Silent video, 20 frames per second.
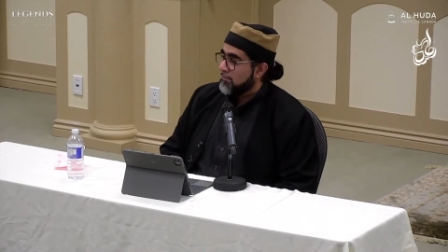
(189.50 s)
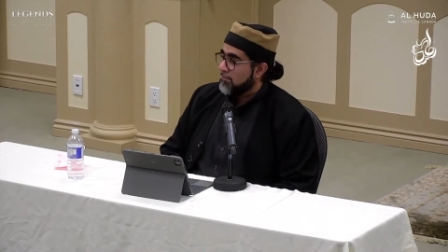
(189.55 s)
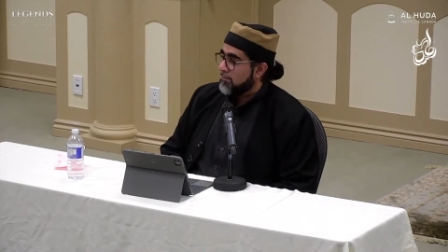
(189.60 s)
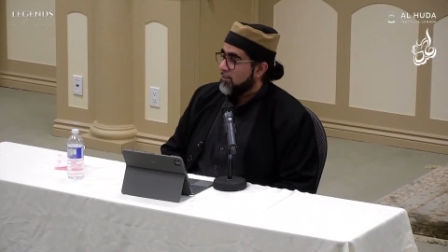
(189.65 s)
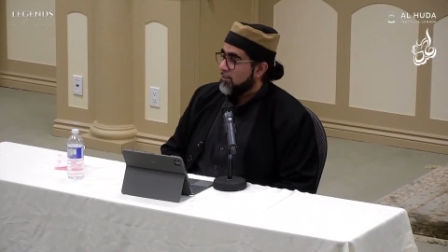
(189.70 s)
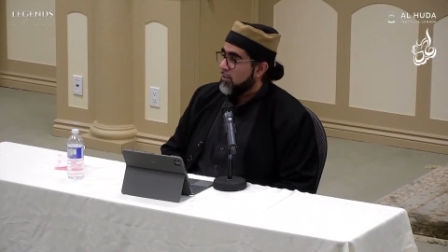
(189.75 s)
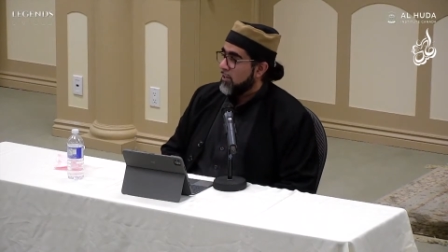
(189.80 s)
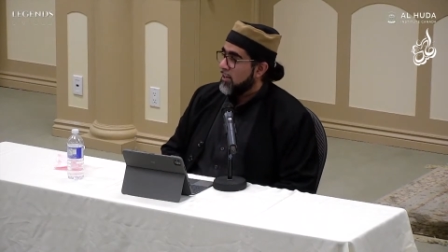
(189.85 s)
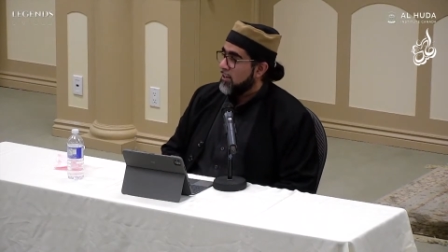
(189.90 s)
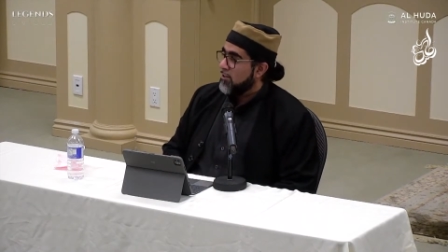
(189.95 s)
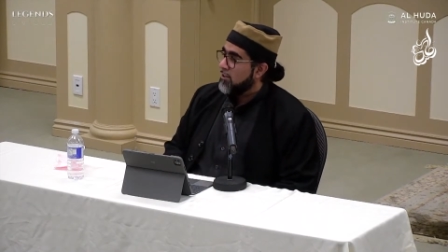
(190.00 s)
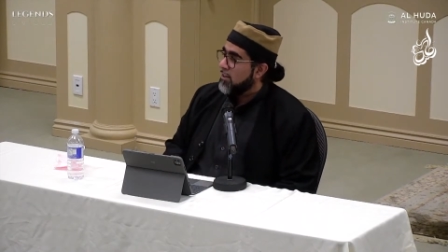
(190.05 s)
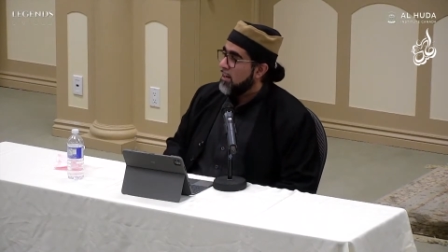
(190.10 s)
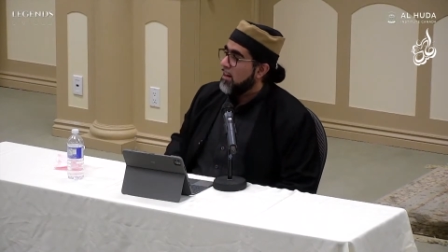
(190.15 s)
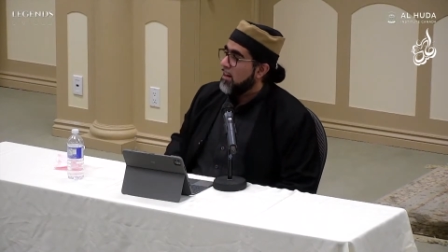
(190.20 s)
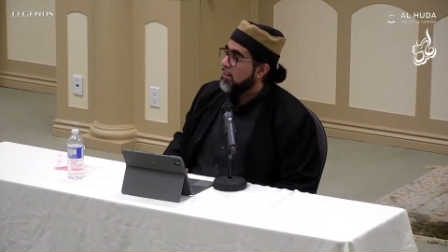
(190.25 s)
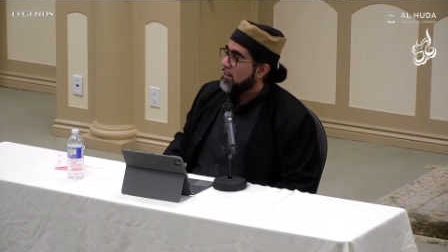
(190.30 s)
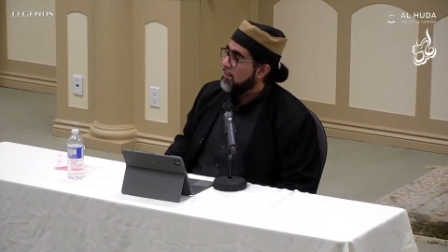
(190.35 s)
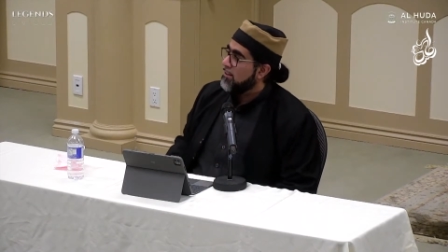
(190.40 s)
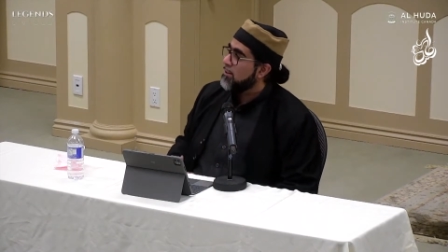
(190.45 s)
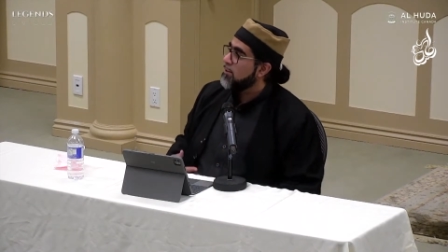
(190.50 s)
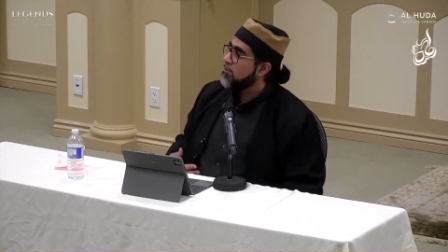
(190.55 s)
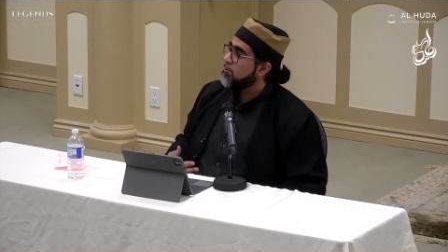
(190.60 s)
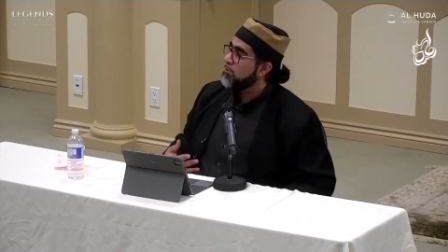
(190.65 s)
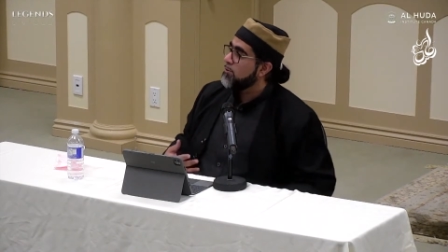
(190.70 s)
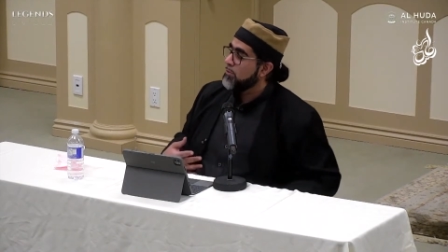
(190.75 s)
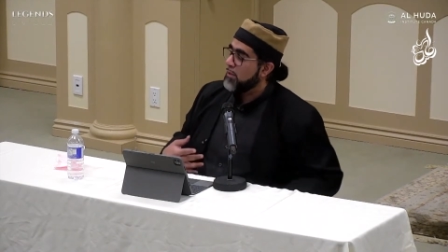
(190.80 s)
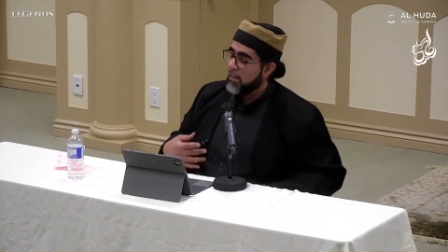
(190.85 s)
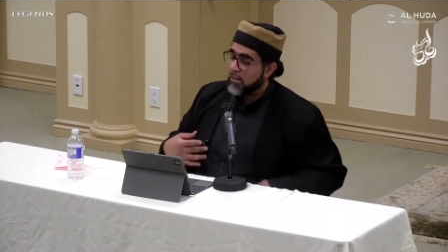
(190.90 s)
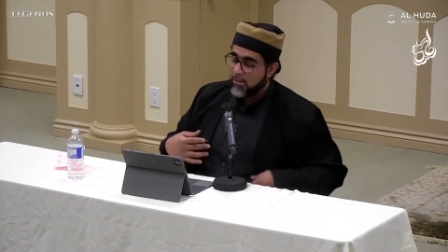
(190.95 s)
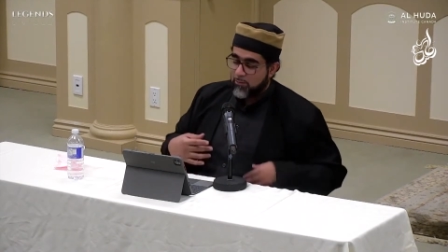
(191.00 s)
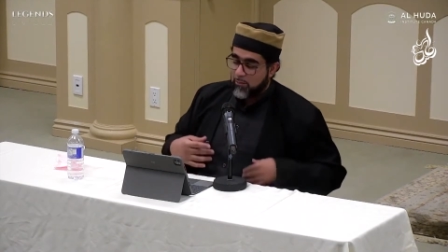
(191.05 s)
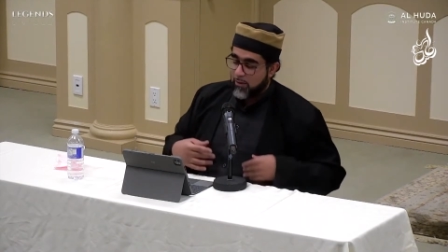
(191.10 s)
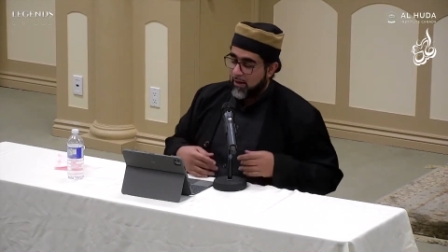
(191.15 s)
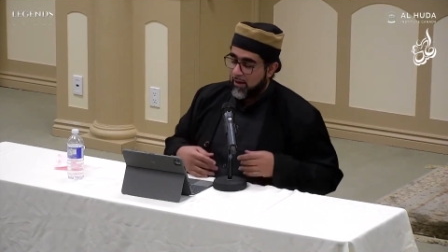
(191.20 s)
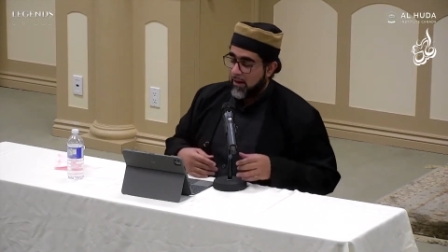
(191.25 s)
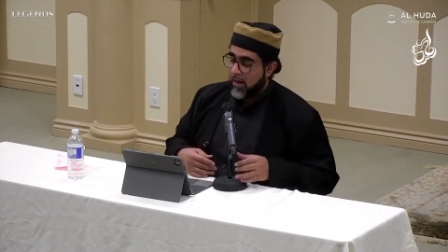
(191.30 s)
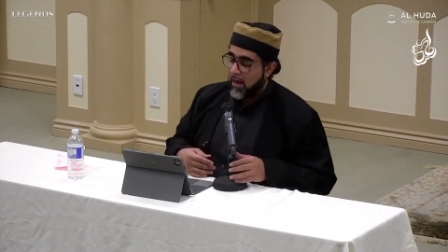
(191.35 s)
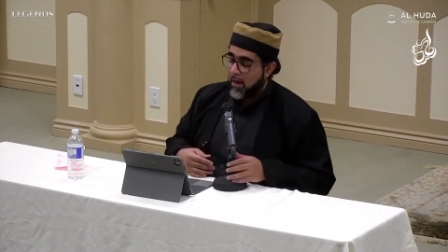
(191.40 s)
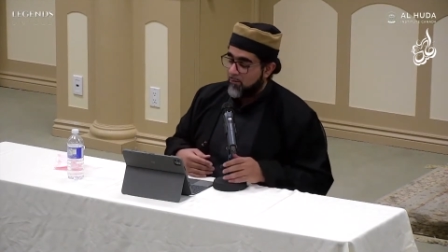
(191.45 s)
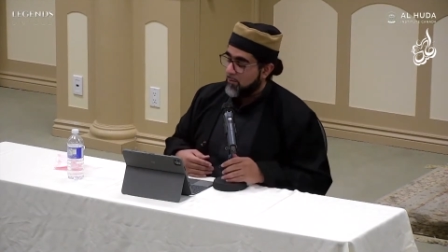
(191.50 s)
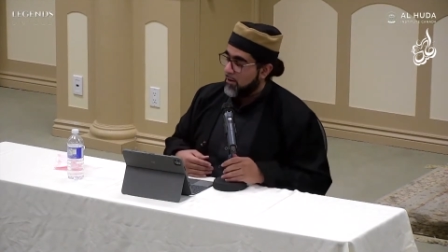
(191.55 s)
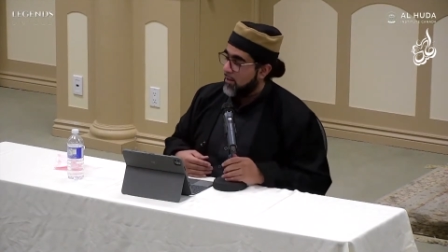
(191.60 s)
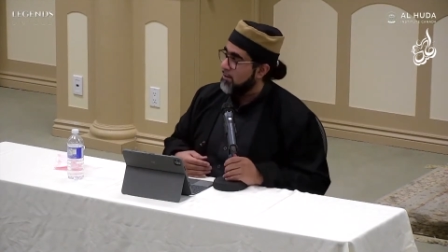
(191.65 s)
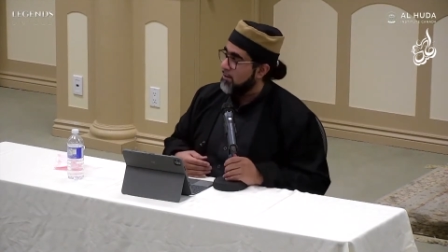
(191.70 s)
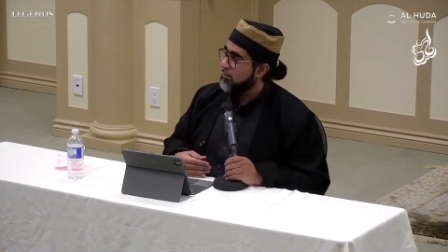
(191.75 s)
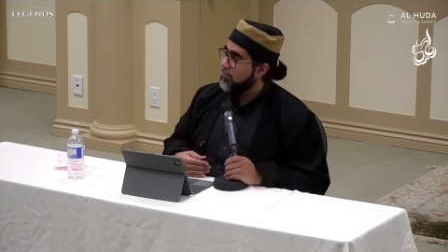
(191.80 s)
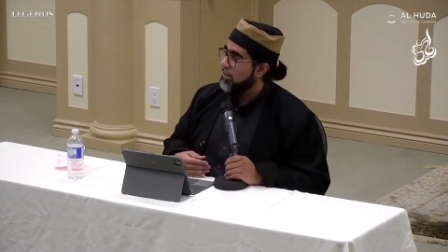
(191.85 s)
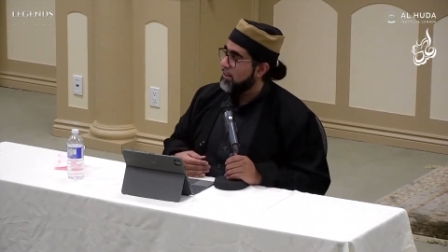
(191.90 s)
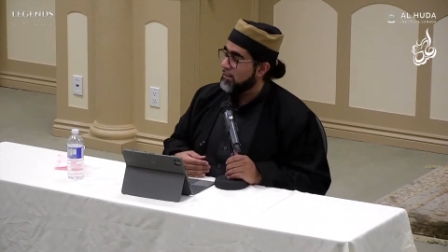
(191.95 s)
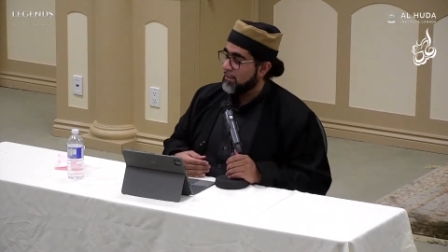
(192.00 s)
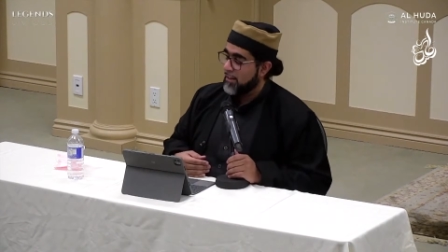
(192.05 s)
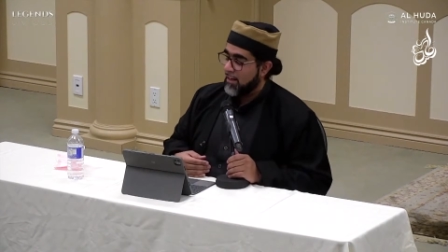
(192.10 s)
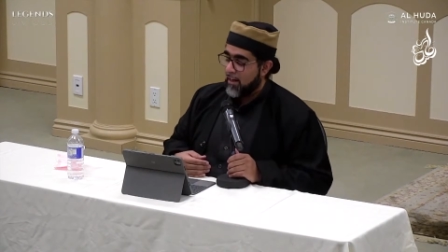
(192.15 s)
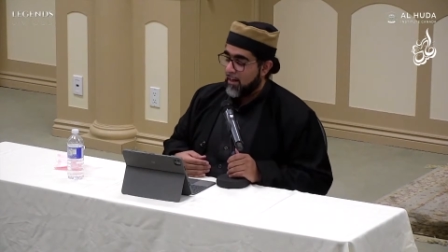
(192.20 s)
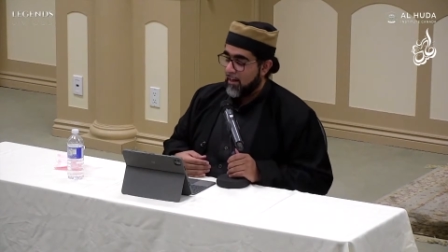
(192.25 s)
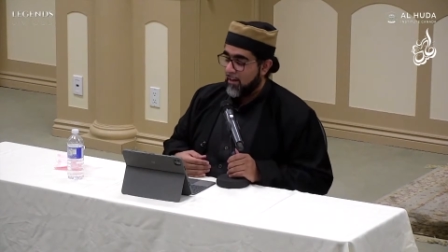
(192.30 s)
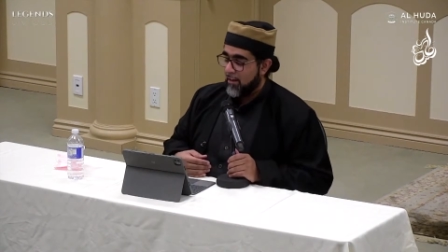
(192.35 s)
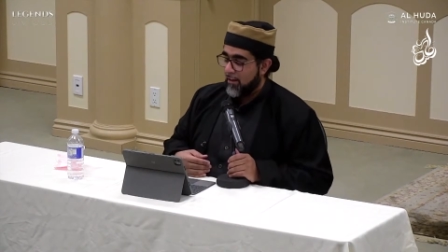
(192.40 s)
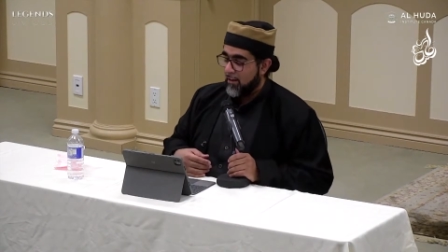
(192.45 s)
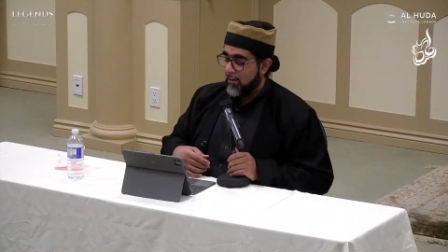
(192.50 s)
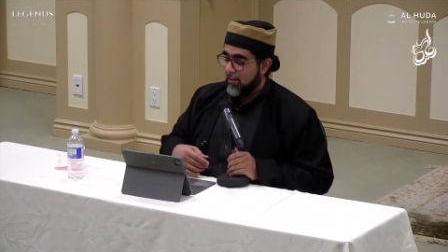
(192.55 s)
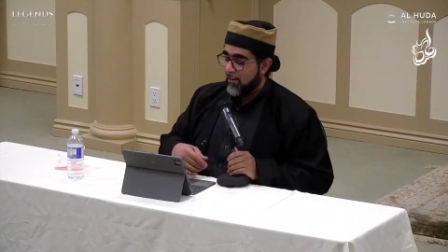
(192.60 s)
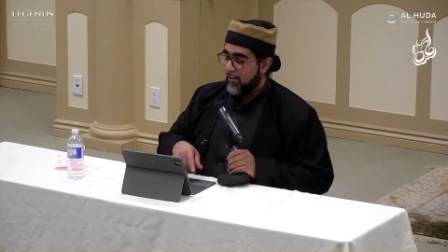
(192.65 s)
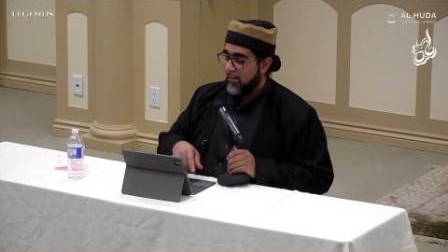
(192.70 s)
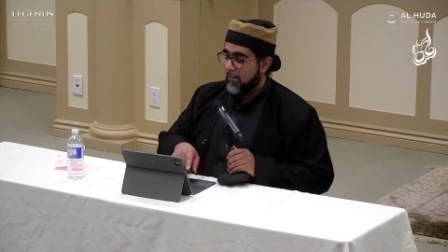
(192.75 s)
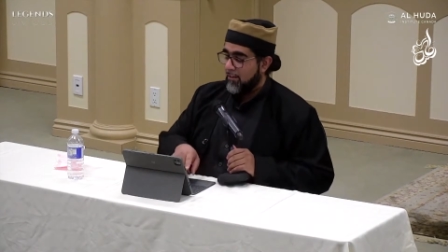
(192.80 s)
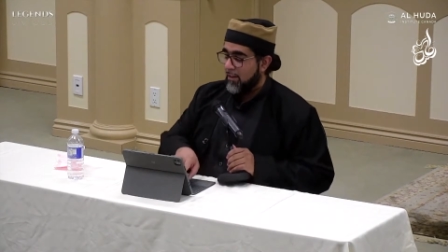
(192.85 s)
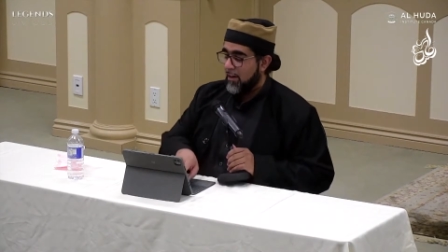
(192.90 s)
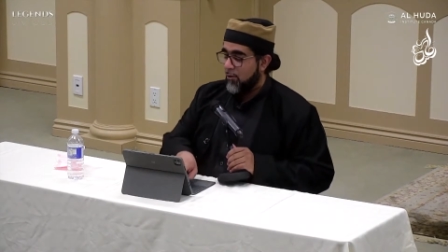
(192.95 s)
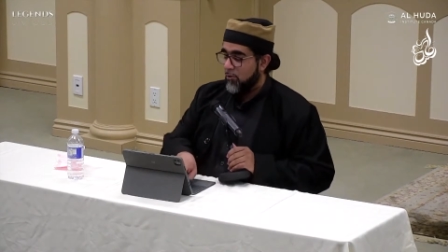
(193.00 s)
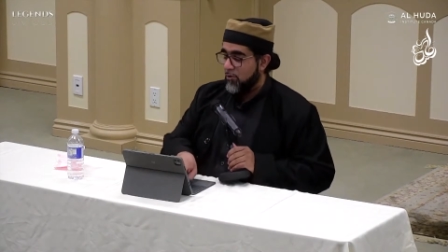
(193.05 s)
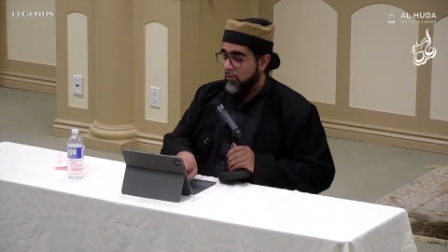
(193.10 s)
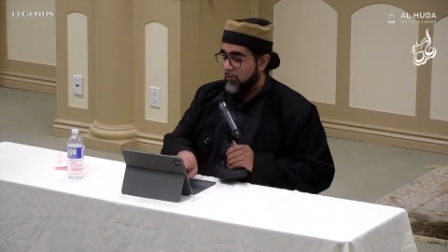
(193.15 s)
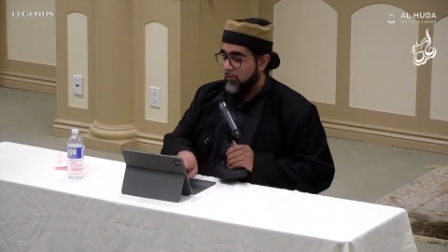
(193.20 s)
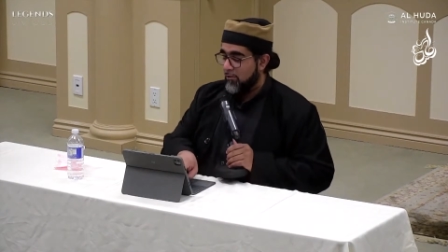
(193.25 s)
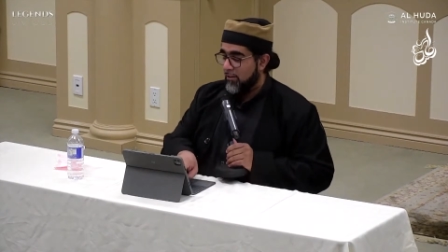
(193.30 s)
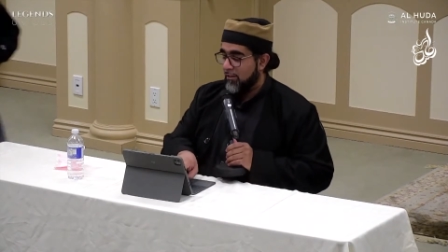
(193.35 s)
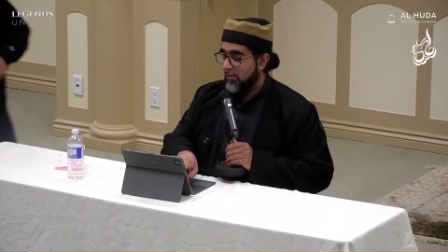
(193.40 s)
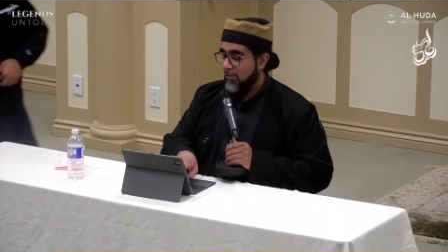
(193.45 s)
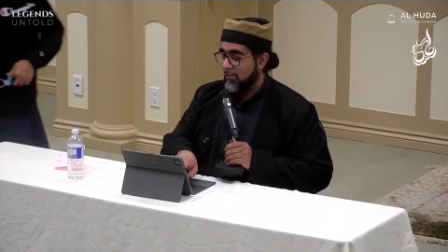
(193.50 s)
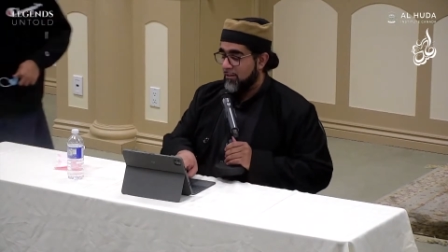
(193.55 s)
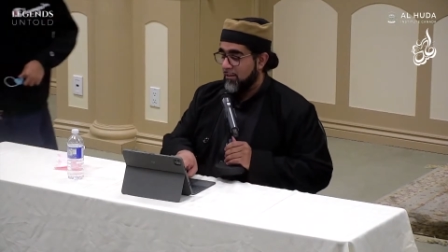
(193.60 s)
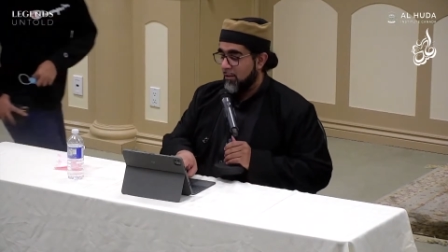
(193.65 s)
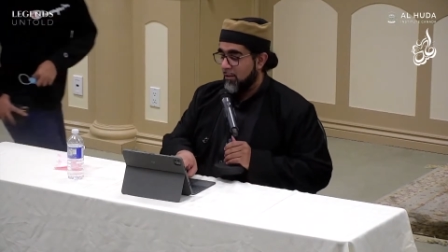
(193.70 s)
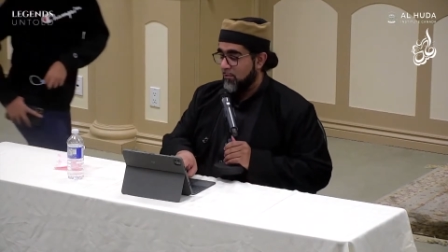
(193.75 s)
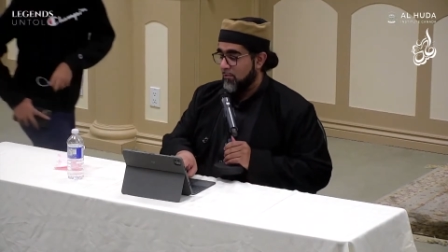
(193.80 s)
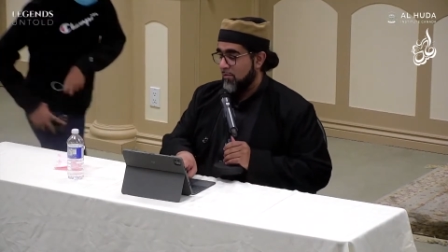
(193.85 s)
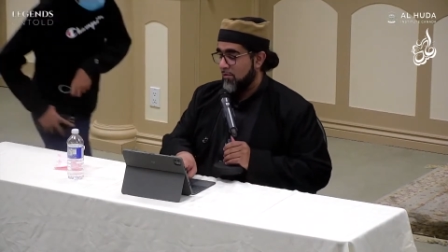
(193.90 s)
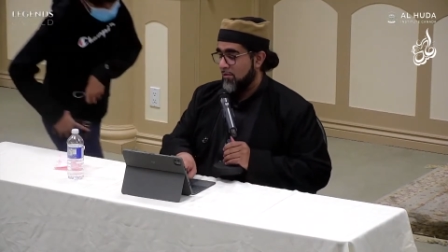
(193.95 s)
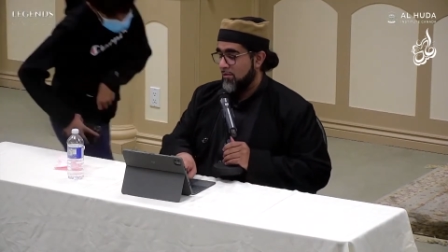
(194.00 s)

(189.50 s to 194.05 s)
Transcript: See, you gotta learn from kids, man. I'm not a French guy. How would you read this name?